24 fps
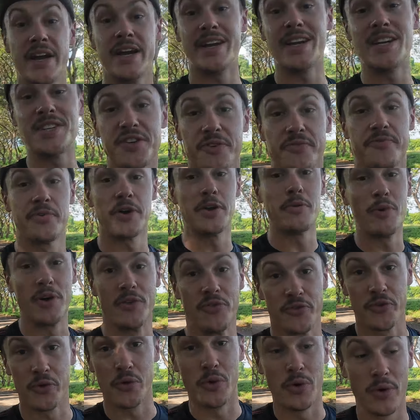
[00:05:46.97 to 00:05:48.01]
Here's a fun
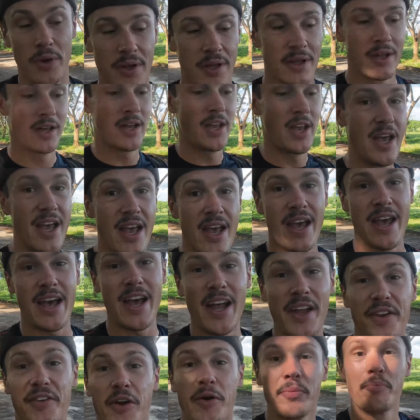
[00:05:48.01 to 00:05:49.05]
one too.
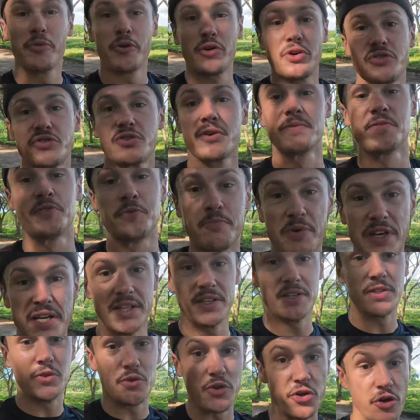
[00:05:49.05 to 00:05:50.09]
Add a burst of speed
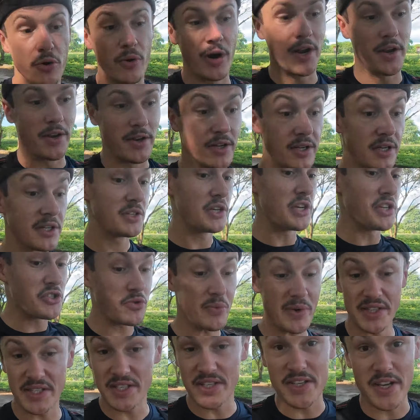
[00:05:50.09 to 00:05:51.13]
to your run, just
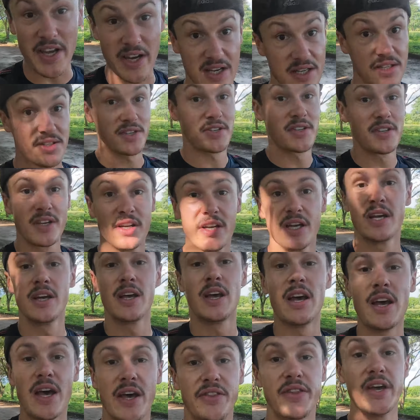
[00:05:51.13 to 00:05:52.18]
20 seconds,
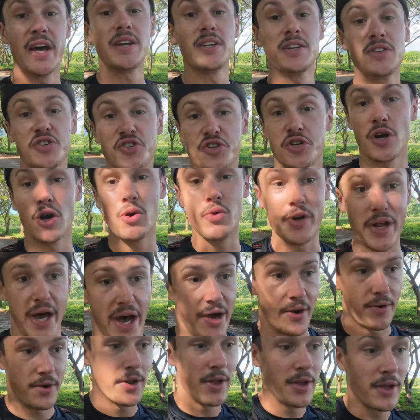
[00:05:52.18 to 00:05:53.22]
and then slow
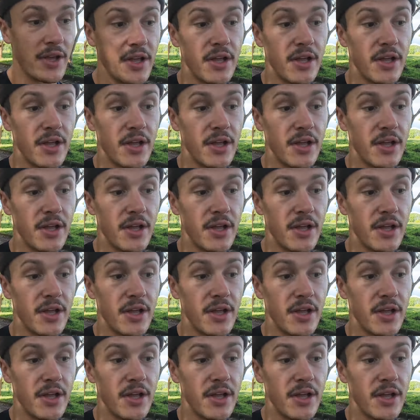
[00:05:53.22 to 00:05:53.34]
down.